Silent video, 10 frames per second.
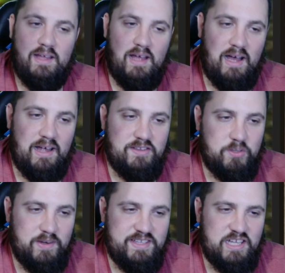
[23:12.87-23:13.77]
So
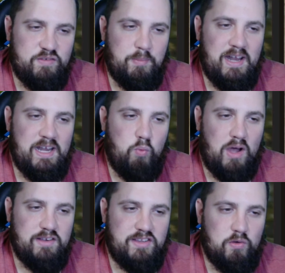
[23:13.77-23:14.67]
it says from any
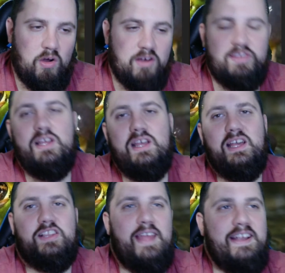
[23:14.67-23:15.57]
one source.
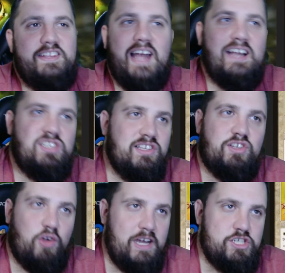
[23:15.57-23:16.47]
So that's not just
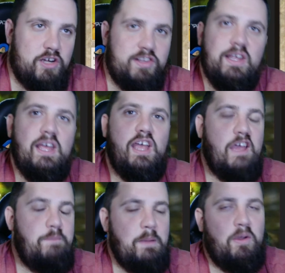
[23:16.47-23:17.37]
creatures. If
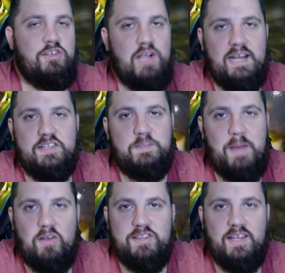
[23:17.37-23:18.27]
people are trying to spell
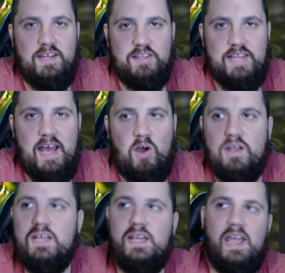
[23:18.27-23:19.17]
sling us out
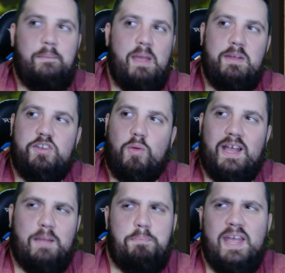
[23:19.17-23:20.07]
and maybe do like
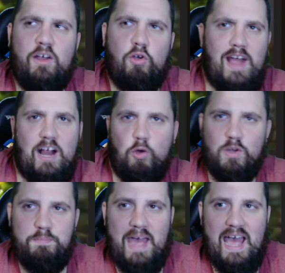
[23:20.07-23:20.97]
a big crackle with
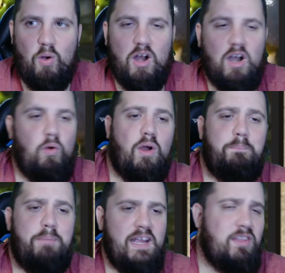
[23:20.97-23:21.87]
power or a
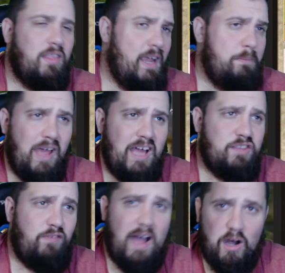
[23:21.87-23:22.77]
big delayed blast
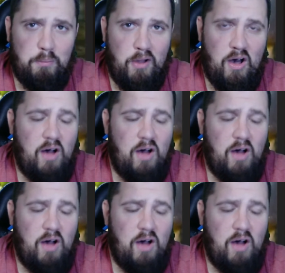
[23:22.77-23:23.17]
fireball,